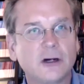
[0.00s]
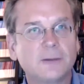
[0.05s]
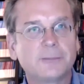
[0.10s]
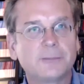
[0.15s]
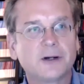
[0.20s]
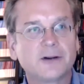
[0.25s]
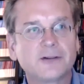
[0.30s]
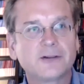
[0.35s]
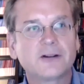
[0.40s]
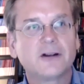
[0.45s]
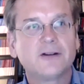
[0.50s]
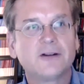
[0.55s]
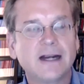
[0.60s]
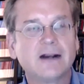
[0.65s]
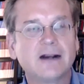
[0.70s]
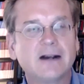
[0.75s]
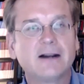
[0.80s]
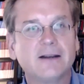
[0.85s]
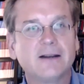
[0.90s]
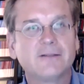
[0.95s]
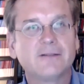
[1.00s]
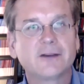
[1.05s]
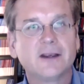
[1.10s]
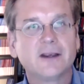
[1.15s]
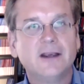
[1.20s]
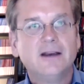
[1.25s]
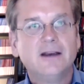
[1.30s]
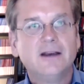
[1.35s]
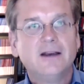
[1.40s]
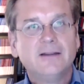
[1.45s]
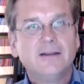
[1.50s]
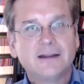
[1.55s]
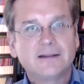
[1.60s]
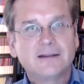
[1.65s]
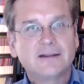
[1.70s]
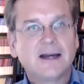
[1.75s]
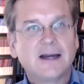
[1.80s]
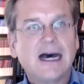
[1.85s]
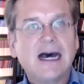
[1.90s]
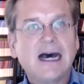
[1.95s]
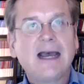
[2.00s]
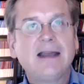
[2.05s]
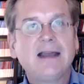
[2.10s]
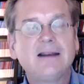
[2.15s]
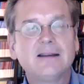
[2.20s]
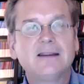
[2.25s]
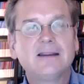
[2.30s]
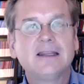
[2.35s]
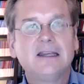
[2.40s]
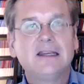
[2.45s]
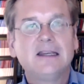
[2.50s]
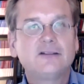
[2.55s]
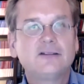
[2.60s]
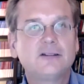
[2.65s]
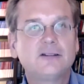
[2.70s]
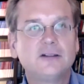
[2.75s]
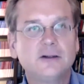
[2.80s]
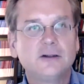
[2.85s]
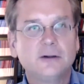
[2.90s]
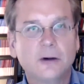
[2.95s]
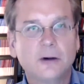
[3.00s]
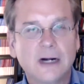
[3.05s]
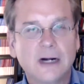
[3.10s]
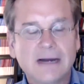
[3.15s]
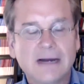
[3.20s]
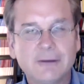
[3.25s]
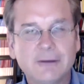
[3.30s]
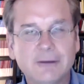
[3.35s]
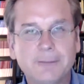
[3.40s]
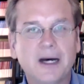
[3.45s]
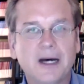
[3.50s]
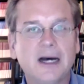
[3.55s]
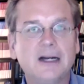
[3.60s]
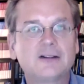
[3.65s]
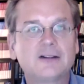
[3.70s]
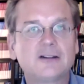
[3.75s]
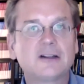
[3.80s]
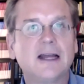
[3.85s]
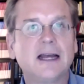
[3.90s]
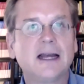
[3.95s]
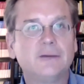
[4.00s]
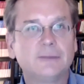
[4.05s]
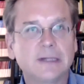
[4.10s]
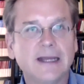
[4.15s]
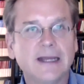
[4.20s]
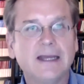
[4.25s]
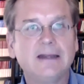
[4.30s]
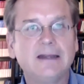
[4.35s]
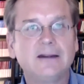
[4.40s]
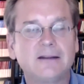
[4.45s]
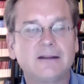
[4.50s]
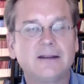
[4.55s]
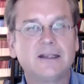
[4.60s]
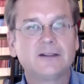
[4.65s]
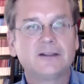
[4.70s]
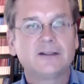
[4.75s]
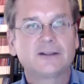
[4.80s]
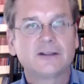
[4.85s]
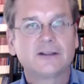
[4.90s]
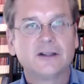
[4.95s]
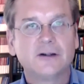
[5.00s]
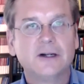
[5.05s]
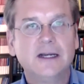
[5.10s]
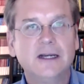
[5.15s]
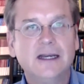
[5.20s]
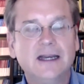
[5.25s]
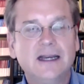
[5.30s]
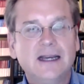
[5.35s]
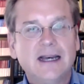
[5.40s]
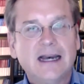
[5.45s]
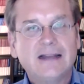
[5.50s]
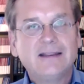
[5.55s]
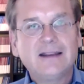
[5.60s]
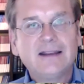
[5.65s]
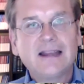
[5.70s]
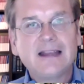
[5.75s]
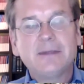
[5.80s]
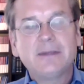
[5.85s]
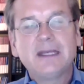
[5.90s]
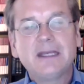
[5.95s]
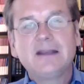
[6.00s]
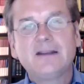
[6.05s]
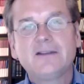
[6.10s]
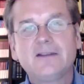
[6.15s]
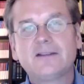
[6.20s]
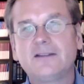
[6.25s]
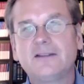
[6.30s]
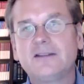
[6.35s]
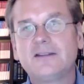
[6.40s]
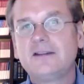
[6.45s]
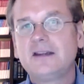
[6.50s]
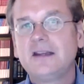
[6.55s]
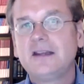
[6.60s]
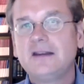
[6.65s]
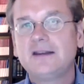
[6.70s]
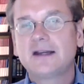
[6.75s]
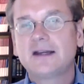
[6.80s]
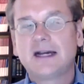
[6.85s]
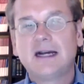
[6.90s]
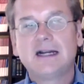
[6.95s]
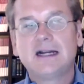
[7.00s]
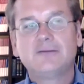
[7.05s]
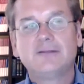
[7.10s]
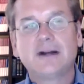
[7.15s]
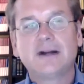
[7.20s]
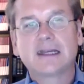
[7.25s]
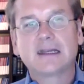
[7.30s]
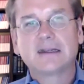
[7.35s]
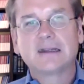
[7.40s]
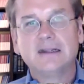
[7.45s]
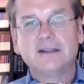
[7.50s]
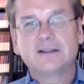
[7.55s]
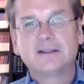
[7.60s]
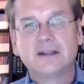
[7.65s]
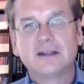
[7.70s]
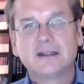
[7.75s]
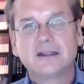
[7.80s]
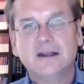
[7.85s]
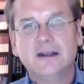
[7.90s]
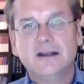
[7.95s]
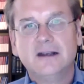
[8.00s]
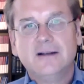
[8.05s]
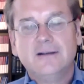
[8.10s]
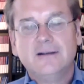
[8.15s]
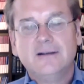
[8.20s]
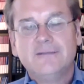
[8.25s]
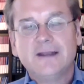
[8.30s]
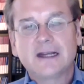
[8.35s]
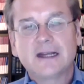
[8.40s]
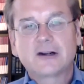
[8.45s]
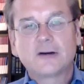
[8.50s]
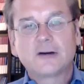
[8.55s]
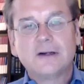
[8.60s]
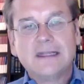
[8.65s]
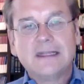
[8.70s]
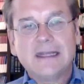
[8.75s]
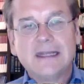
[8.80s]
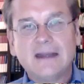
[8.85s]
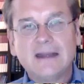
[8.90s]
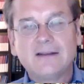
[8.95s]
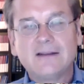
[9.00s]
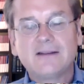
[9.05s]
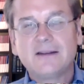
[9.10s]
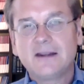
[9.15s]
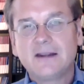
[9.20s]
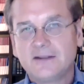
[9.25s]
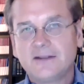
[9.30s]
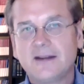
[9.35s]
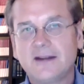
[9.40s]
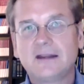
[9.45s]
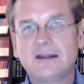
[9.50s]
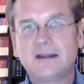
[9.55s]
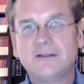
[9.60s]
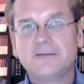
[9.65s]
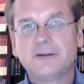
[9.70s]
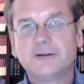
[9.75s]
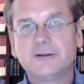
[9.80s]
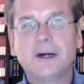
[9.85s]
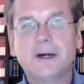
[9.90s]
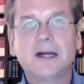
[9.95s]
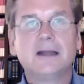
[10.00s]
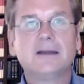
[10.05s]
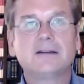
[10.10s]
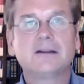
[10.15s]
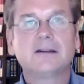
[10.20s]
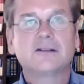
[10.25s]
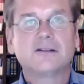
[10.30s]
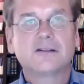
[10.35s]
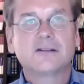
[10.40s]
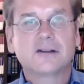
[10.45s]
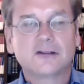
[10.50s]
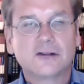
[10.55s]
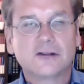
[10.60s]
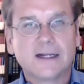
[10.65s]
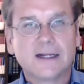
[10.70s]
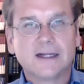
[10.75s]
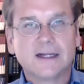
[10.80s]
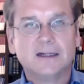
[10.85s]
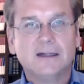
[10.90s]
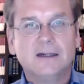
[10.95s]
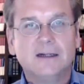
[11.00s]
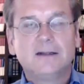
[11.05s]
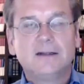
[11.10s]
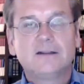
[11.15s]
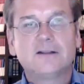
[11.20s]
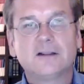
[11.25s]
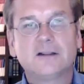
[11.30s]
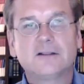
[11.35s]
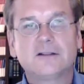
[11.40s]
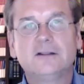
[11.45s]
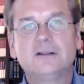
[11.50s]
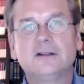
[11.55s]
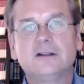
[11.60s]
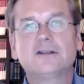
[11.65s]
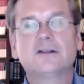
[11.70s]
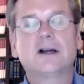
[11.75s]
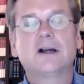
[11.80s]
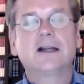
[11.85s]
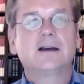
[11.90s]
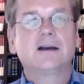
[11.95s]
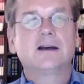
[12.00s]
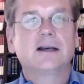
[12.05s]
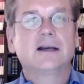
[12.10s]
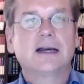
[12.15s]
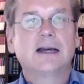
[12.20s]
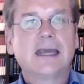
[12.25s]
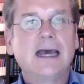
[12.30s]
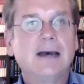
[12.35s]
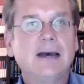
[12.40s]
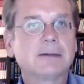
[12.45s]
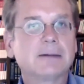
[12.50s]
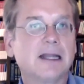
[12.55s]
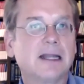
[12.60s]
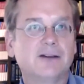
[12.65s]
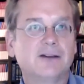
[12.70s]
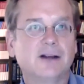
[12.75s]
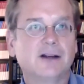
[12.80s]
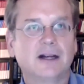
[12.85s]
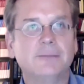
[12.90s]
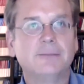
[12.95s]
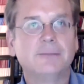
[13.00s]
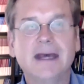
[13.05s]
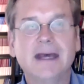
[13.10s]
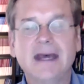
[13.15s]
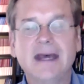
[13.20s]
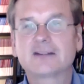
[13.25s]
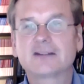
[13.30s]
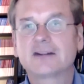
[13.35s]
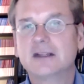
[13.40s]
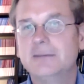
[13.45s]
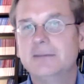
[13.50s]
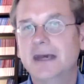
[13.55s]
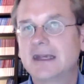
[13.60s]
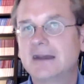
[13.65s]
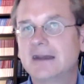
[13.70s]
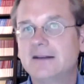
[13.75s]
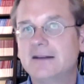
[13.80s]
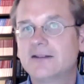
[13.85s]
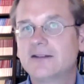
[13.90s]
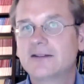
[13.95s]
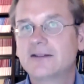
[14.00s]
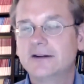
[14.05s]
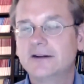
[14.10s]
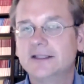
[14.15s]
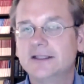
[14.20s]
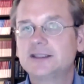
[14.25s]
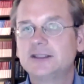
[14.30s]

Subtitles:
personal narratives the tie to the issue or have a punchline related to the issue, I think that begins to seed the kind of recognition that creates the incentive for politicians to try to capitalize on it by actually making this their issue.